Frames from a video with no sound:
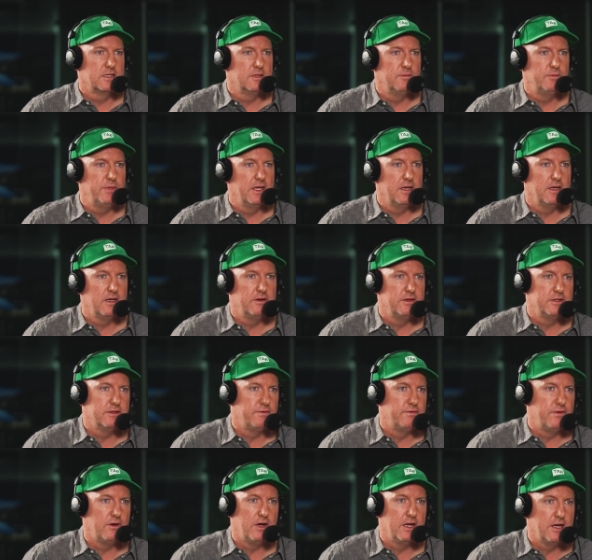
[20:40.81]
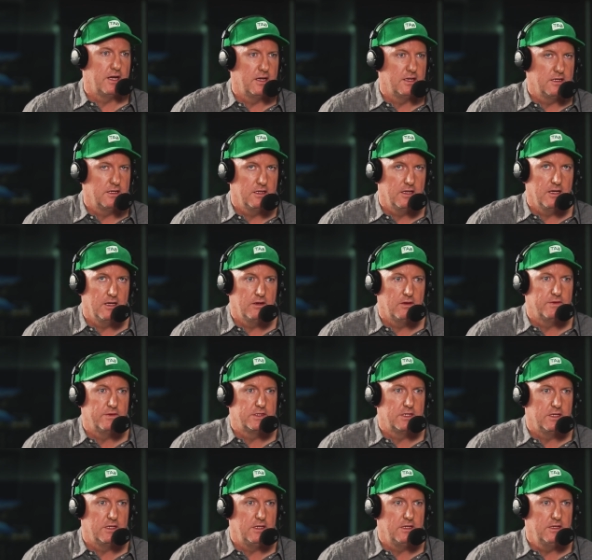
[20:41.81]
competitor. He's a fighter. And
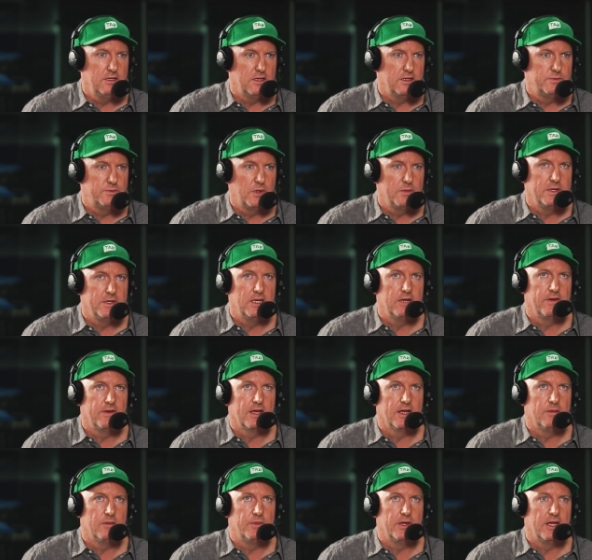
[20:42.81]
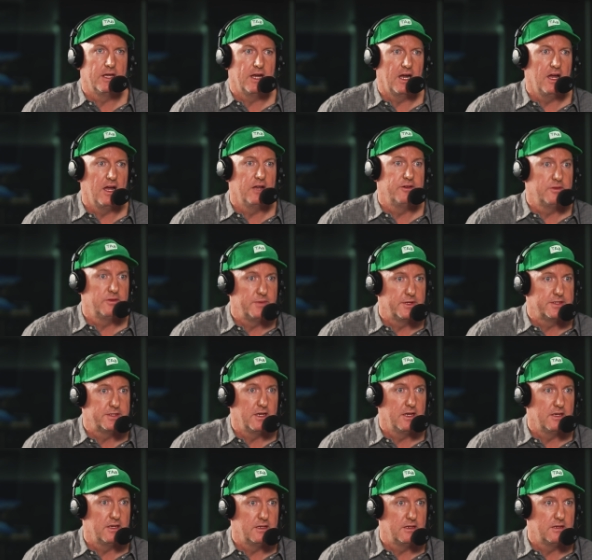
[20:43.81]
obviously, he's probably never going to be at
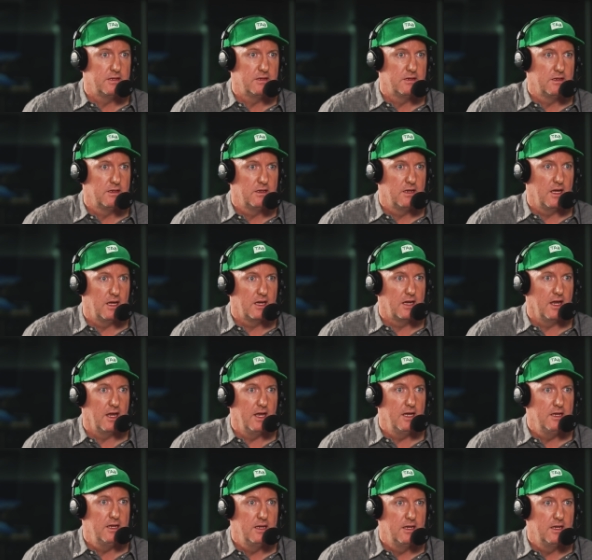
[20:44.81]
100% again.